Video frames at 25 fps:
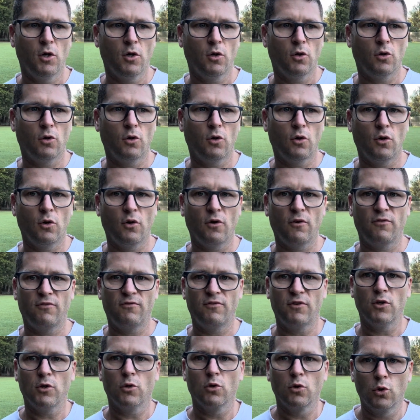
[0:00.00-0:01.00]
or
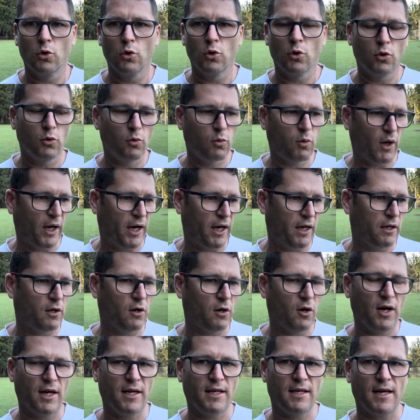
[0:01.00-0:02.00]
feel good when
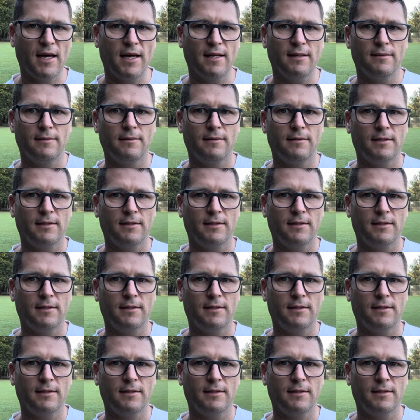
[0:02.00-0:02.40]
I get